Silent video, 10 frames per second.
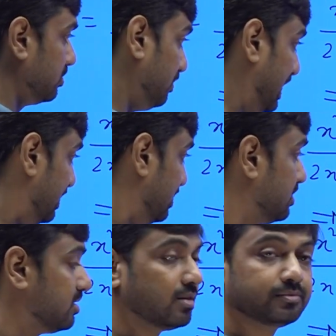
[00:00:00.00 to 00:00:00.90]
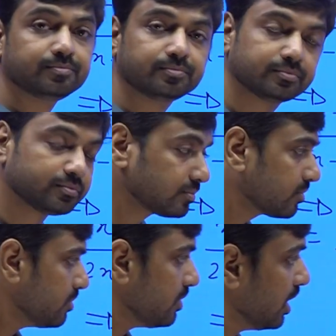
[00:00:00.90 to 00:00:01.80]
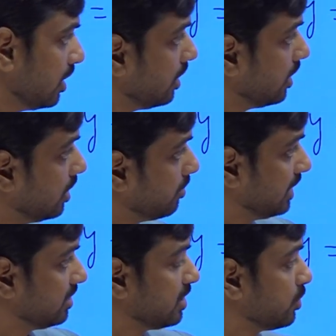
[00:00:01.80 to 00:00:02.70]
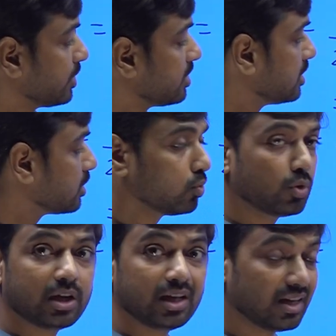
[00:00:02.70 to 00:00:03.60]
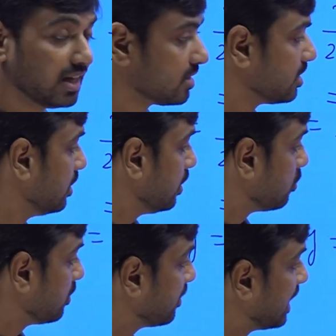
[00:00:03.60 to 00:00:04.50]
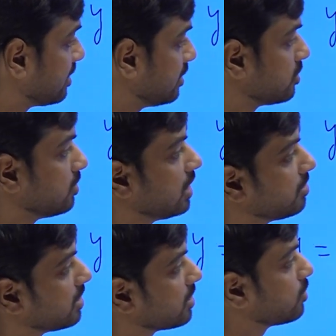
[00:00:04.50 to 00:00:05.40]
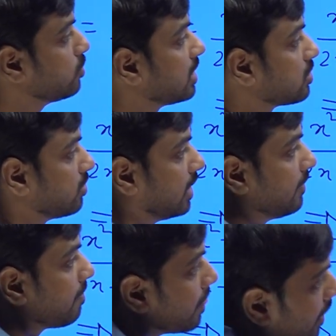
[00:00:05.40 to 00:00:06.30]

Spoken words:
make this make this equation as a quadratic in x. So we have x square minus 2xy.